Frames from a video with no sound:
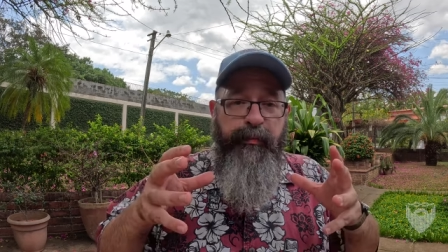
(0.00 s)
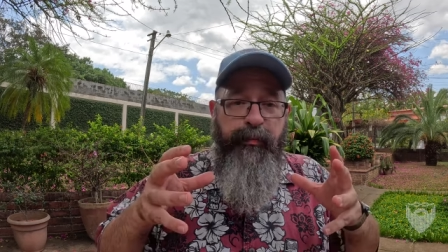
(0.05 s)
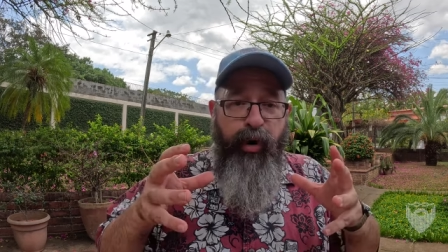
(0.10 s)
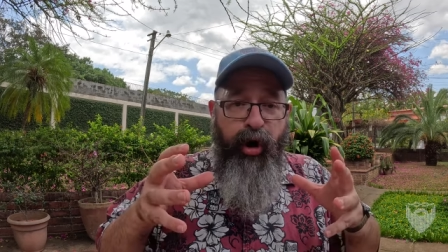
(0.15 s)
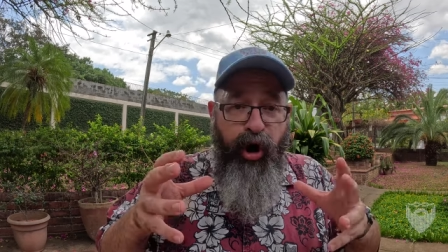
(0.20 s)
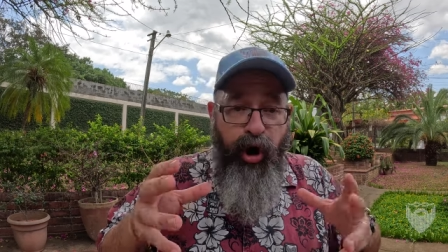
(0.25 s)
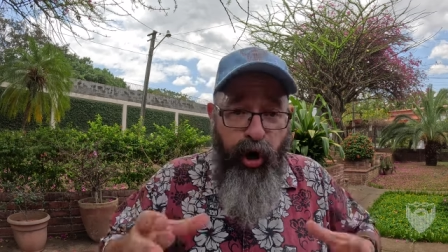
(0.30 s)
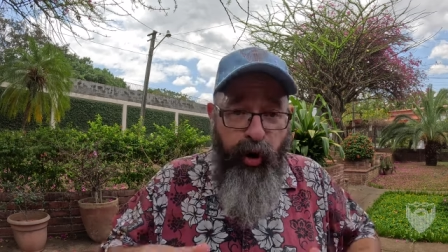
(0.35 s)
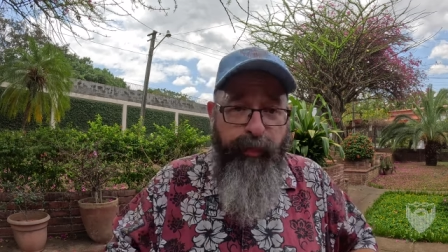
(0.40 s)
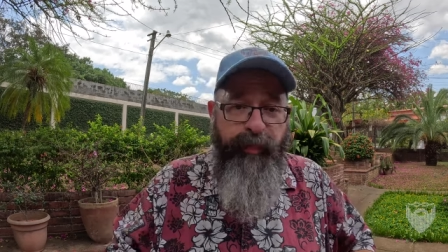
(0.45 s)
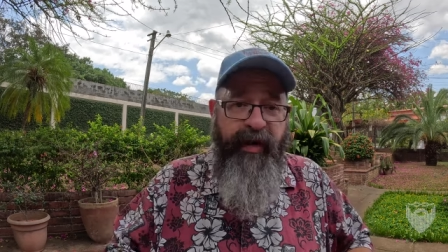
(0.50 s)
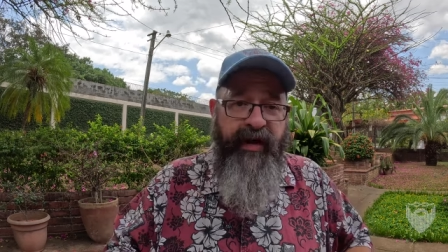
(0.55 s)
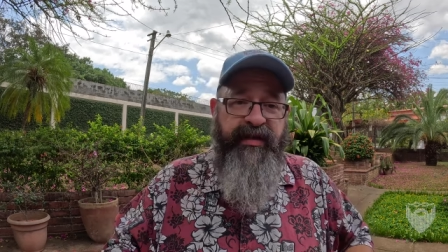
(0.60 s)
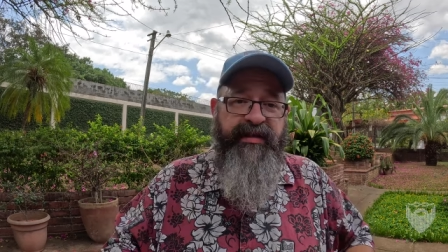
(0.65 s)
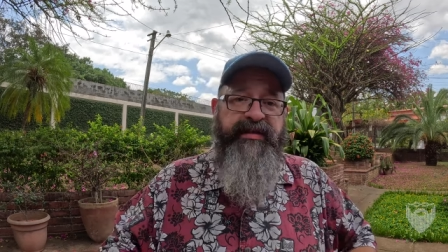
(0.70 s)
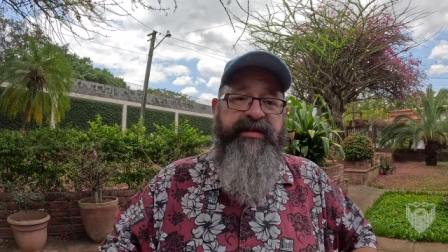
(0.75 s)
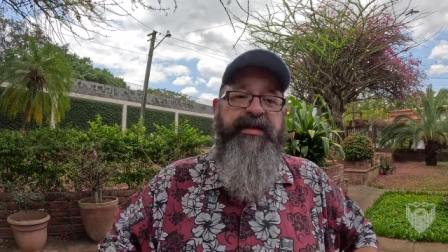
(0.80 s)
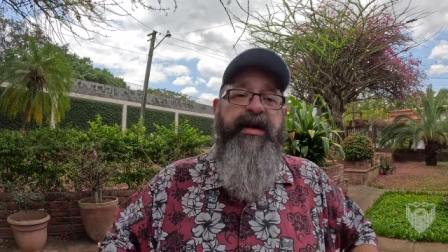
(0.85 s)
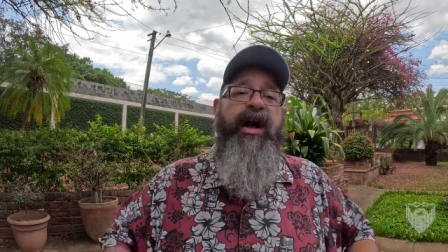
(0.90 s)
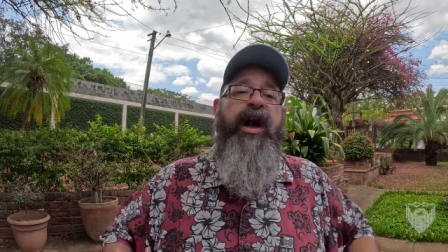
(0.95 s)

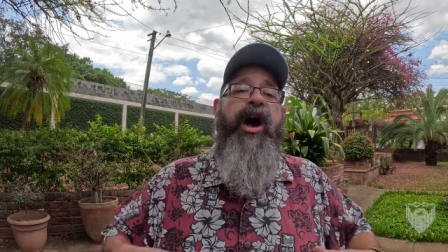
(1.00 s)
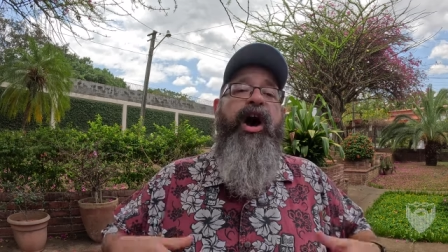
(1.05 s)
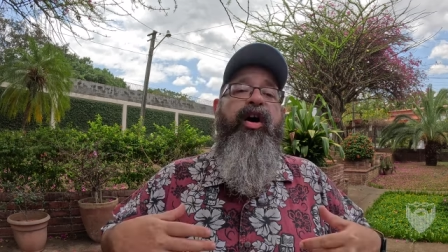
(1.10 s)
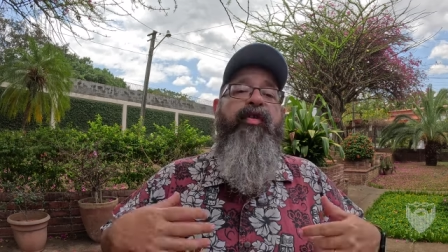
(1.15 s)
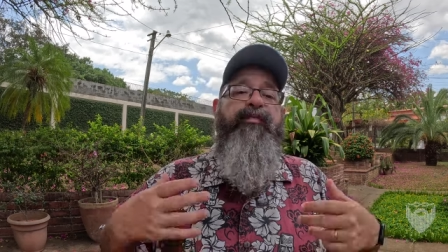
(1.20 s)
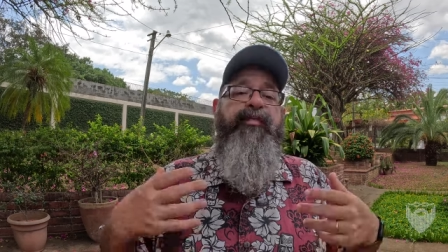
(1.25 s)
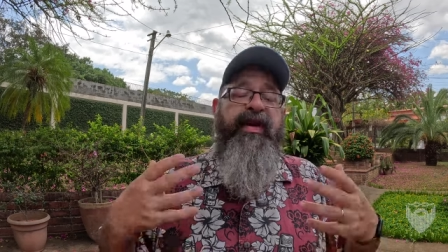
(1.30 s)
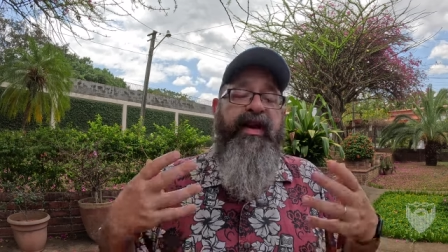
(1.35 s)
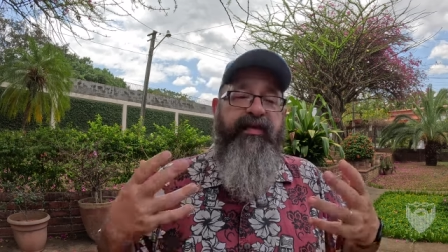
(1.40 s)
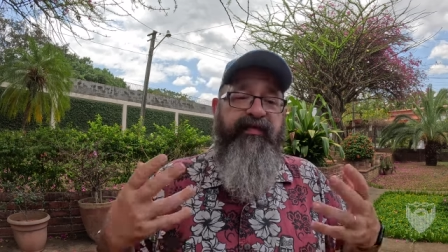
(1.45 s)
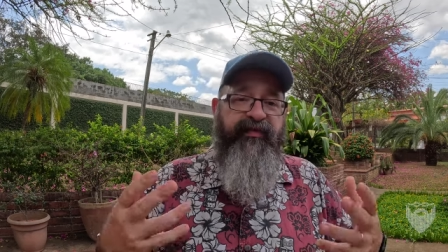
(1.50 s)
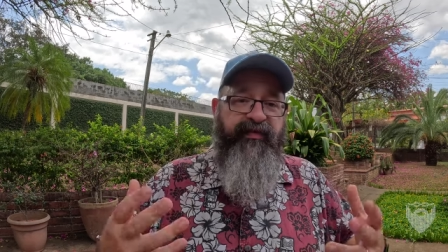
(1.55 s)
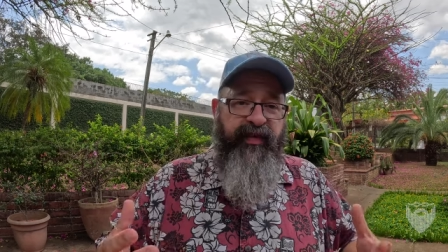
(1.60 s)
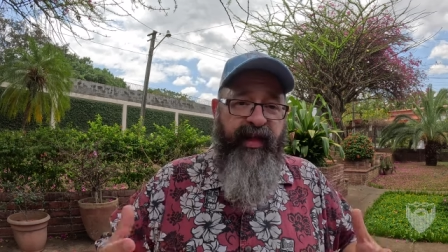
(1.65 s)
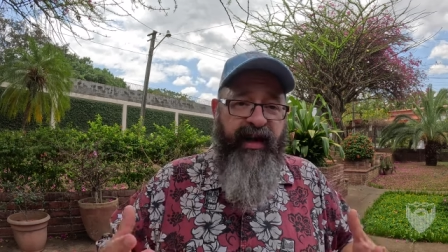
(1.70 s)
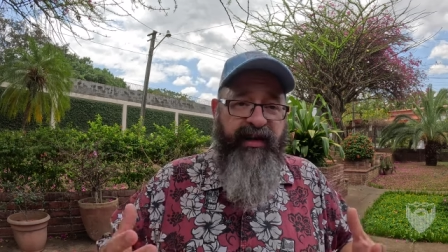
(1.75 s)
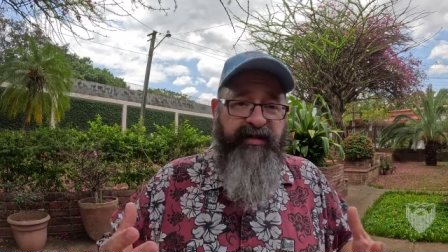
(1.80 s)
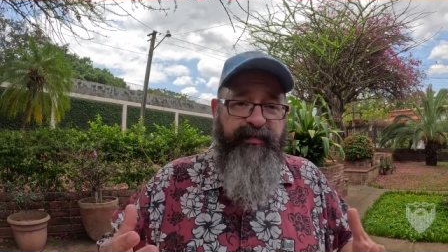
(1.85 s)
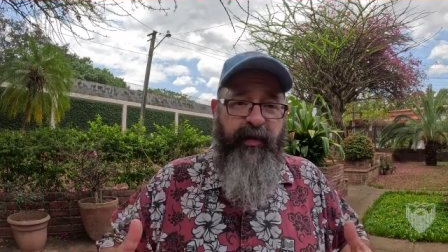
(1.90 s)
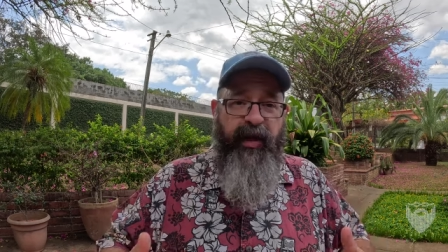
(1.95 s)
purpose of being
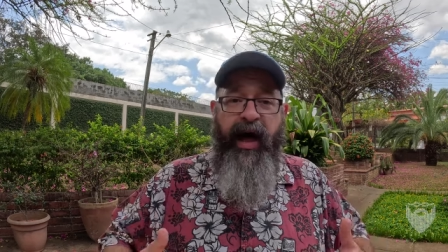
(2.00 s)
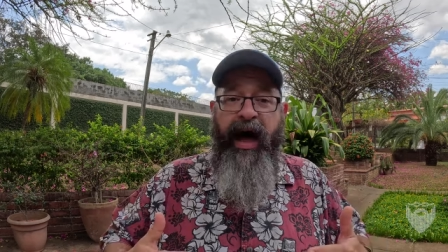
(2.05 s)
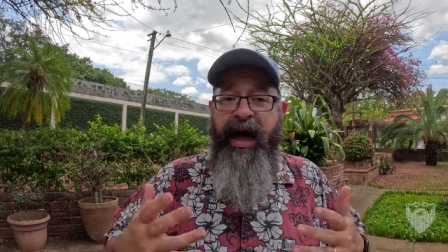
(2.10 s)
flexible.